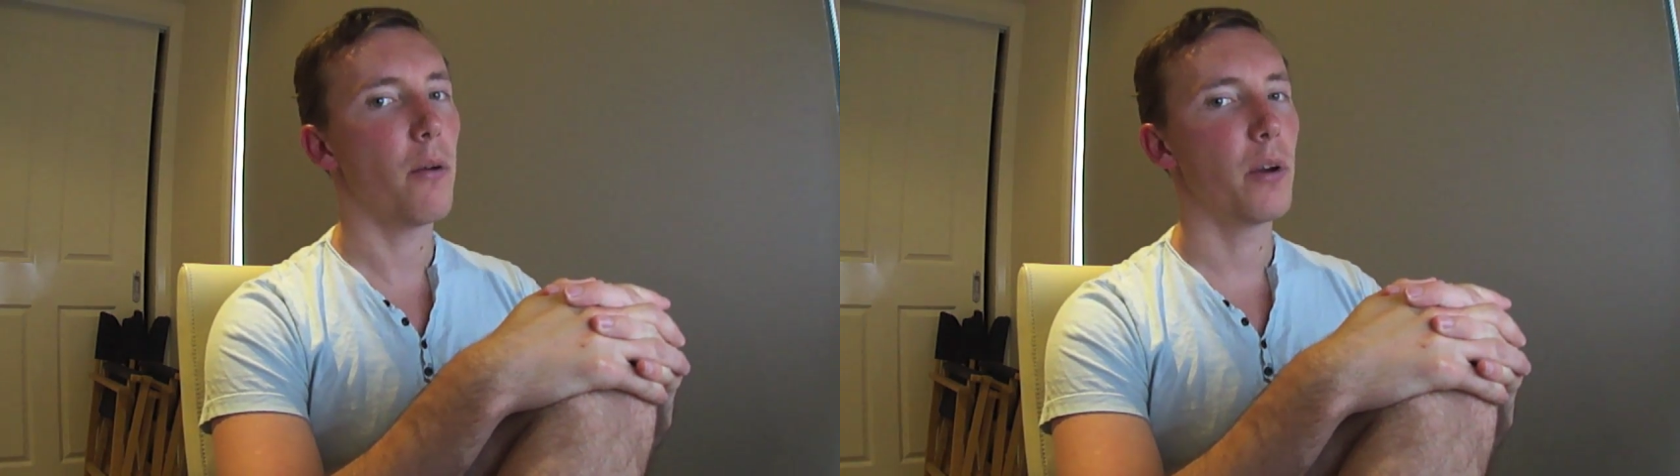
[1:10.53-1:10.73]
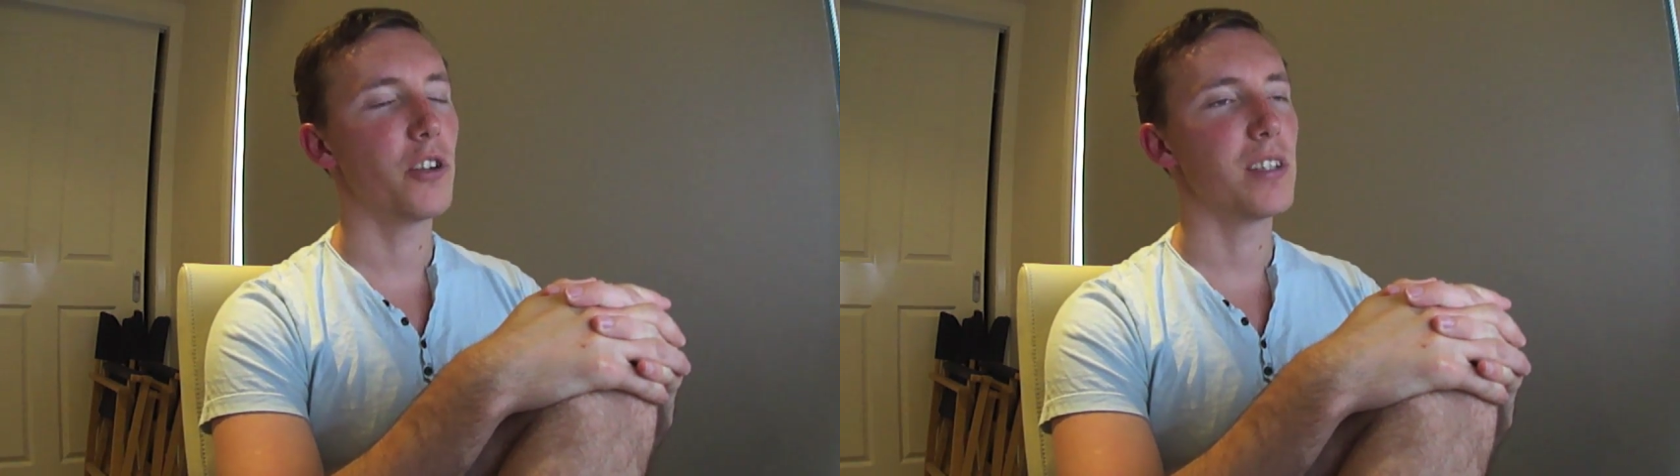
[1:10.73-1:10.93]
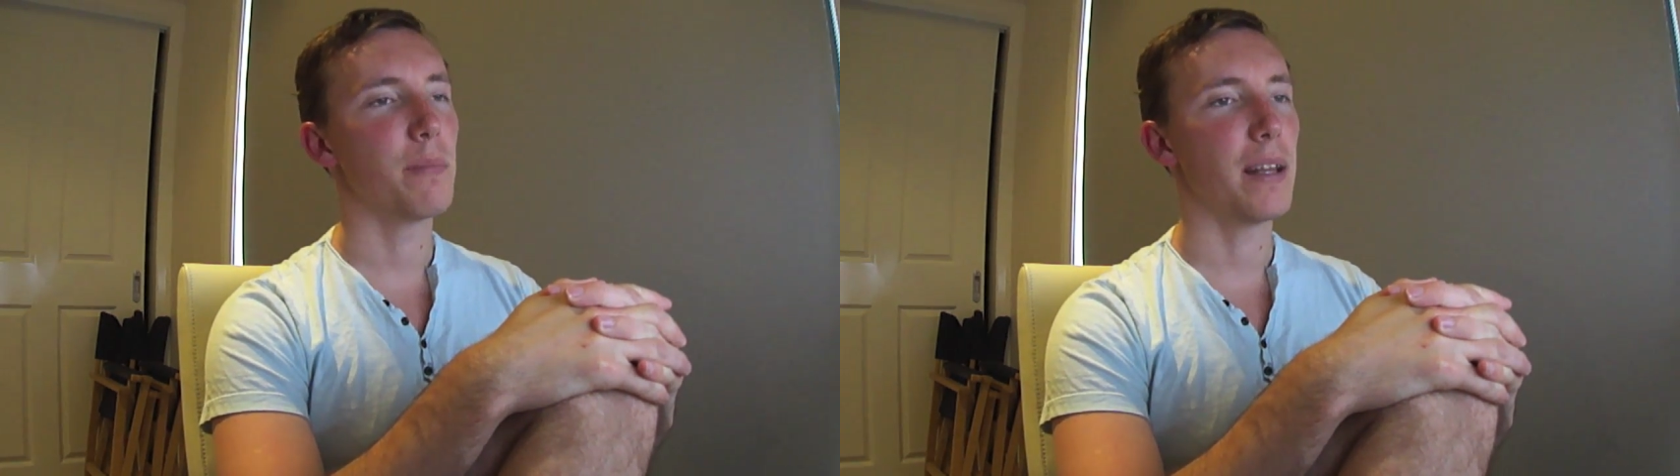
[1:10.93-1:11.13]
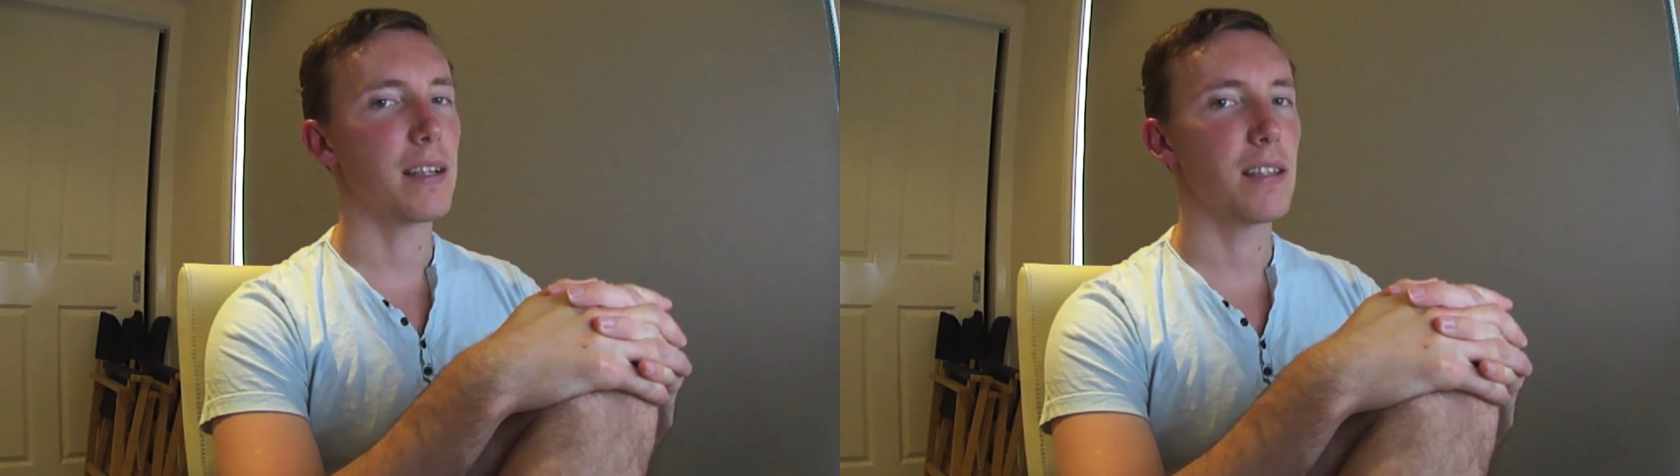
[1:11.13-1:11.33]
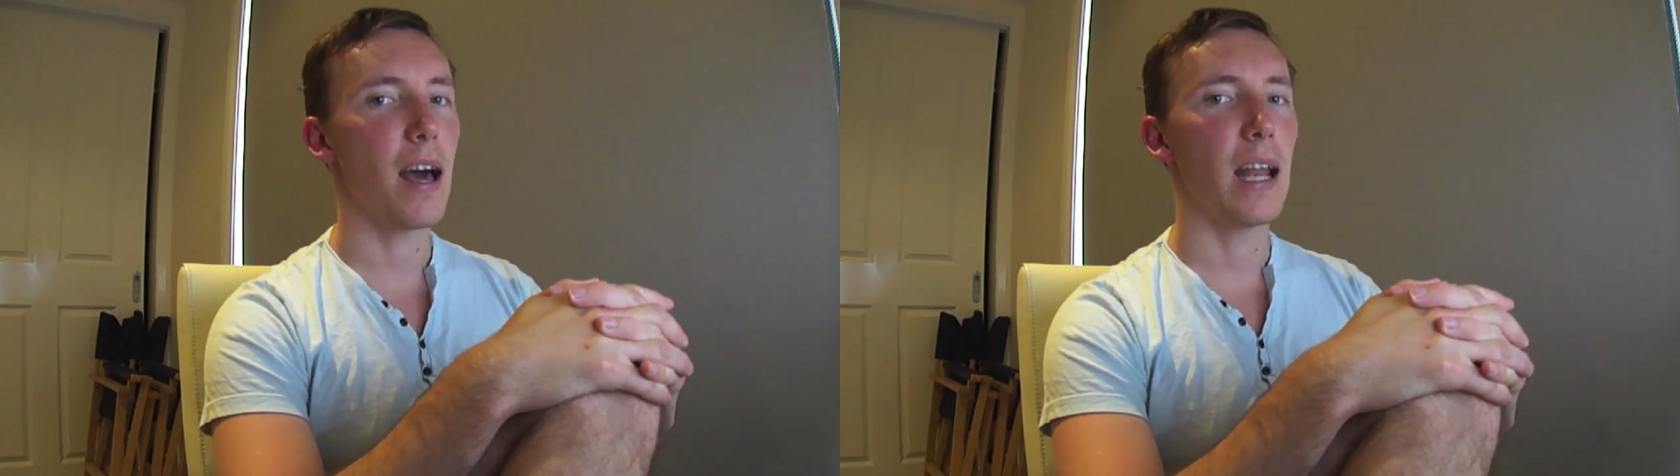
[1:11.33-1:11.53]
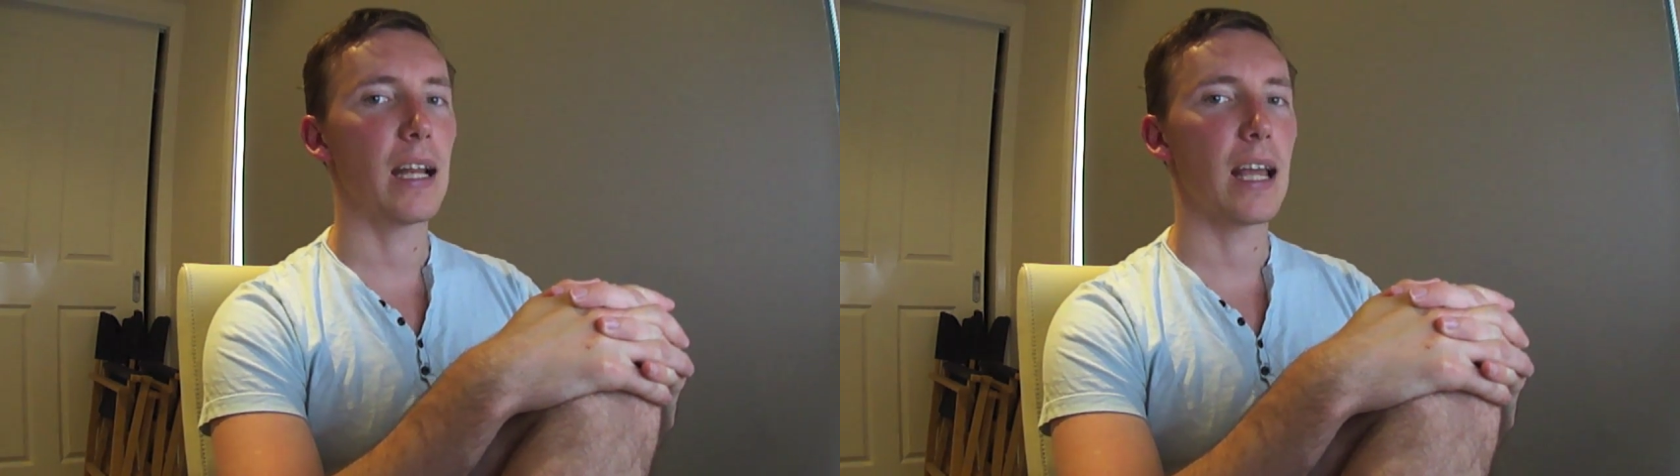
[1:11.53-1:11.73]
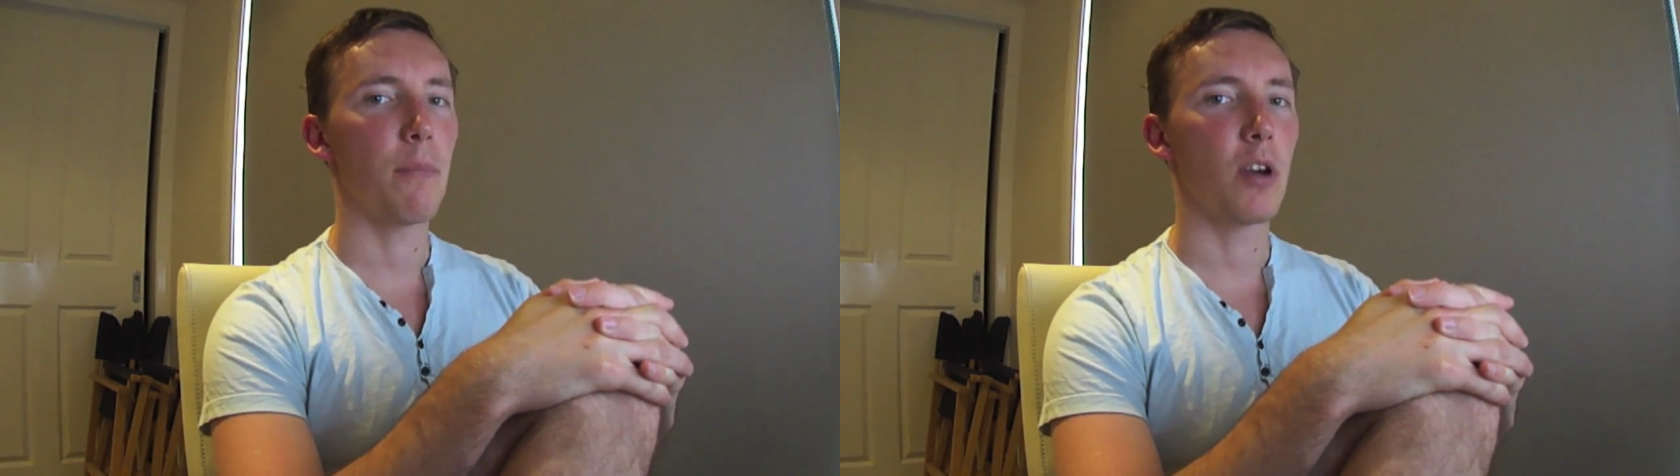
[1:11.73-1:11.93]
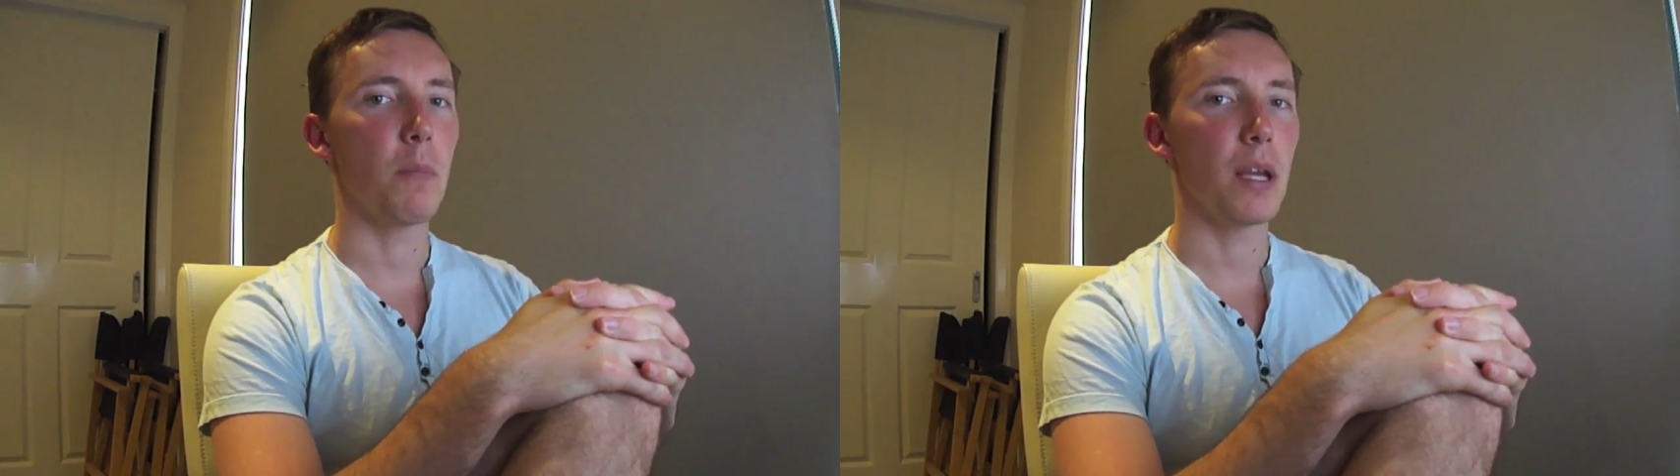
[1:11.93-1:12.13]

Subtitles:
which is a bit exciting, Cam got me